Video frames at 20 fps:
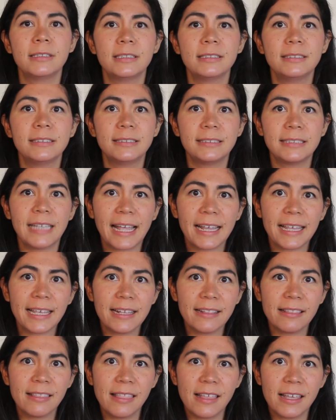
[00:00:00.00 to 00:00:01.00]
The
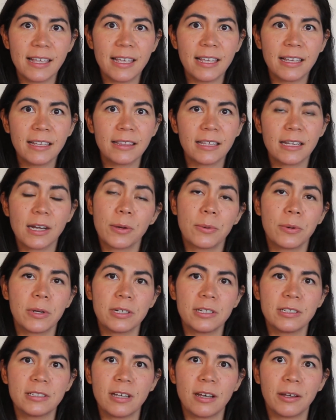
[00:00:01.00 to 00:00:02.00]
second thing that I
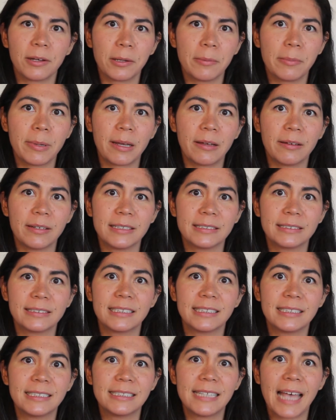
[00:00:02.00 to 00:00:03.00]
want to talk about is
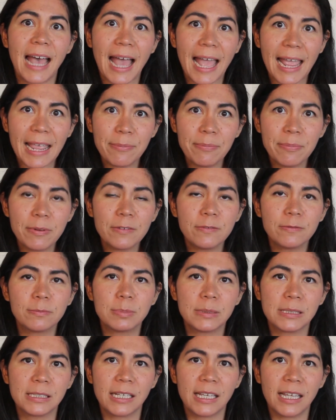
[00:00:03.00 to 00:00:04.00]
the type of
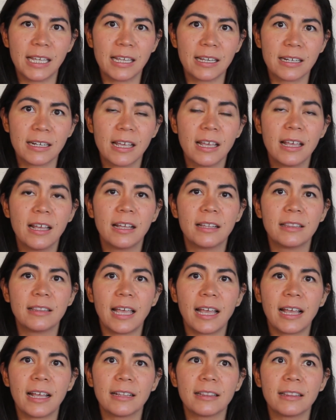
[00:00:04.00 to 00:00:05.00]
plan
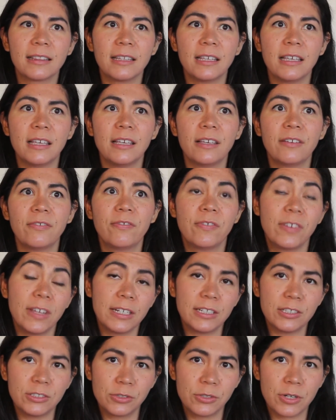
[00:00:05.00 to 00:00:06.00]
that the
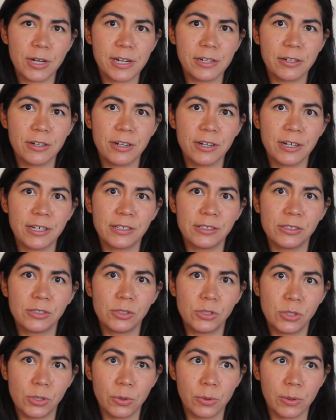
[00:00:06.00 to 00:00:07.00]
fitness trainer is
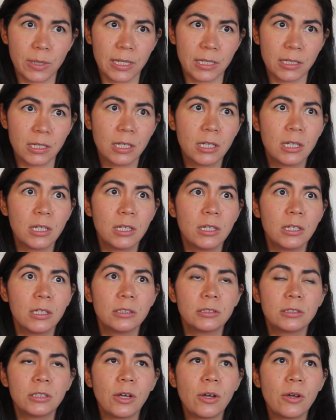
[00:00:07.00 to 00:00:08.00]
doing.
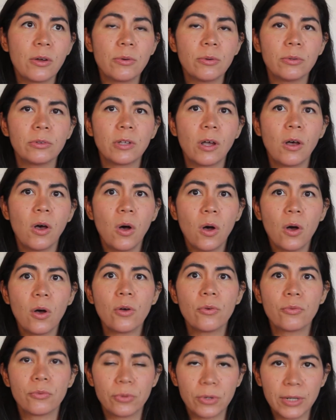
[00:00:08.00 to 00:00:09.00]
So the
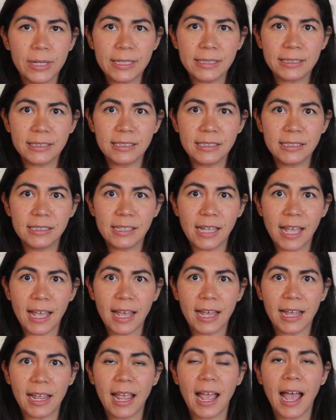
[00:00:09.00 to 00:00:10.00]
whole reason
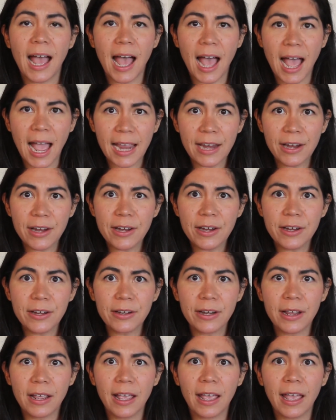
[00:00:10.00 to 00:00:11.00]
that I
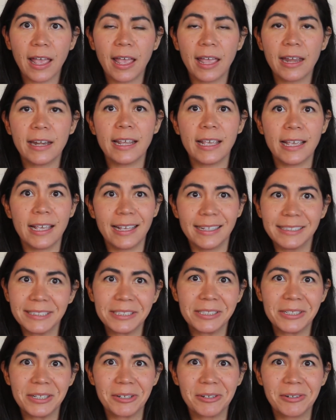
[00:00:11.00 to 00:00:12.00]
hired an
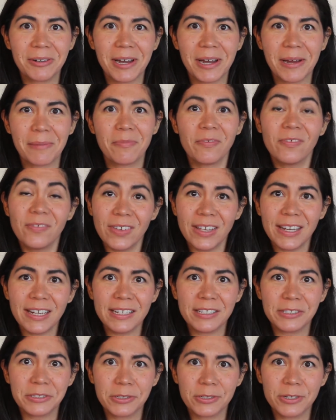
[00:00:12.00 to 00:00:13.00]
Instagram
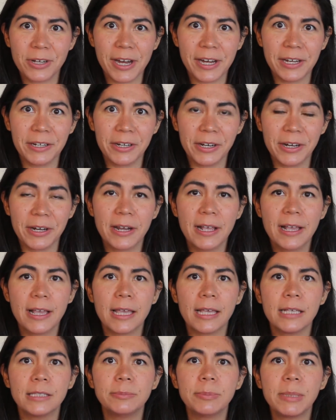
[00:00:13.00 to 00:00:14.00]
fitness trainer
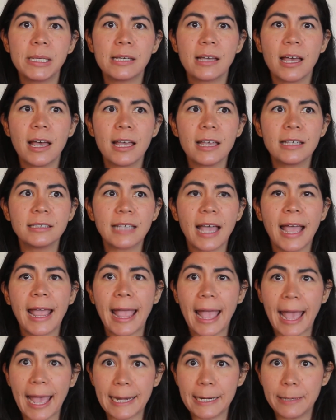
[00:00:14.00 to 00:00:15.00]
is because I
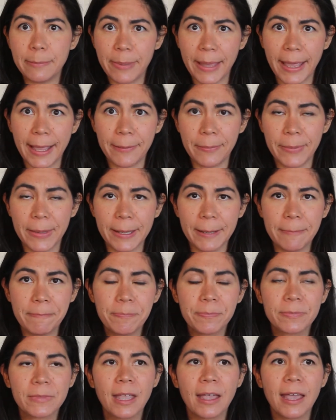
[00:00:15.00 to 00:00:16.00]
had a baby,
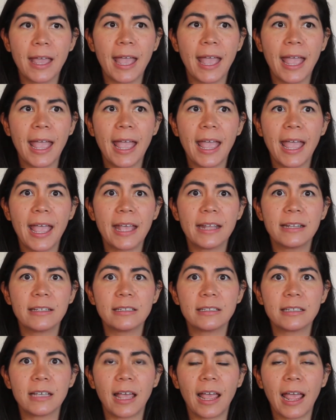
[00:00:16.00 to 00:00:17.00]

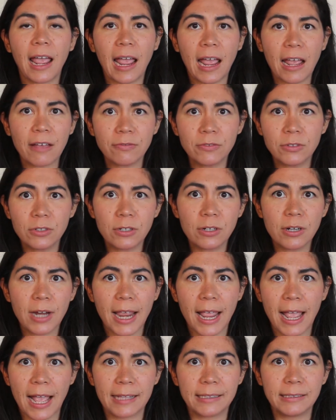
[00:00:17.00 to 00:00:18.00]
and after I
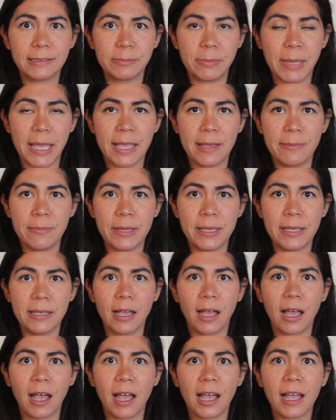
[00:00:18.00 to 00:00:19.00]
had the baby,
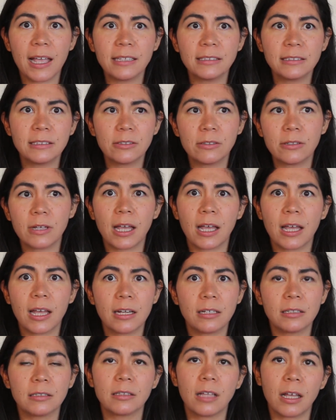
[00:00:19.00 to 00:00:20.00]
I still
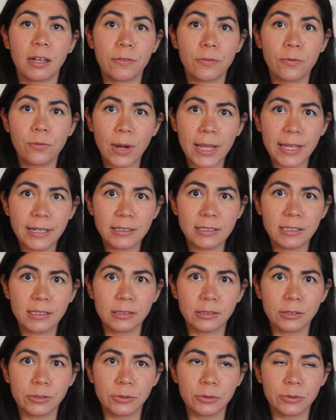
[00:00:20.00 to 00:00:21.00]
had a lot of weight to
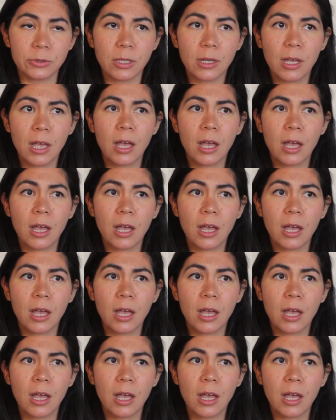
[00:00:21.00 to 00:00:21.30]
lose.